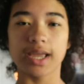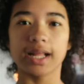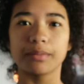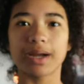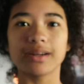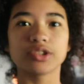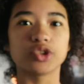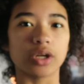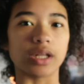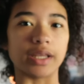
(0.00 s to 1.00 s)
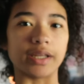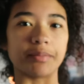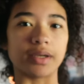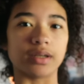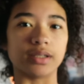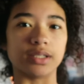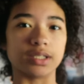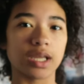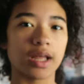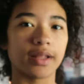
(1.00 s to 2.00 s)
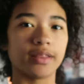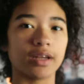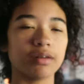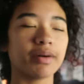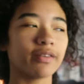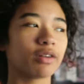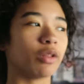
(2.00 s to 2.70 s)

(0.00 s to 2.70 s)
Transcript: And I'm kind of struggling because none of my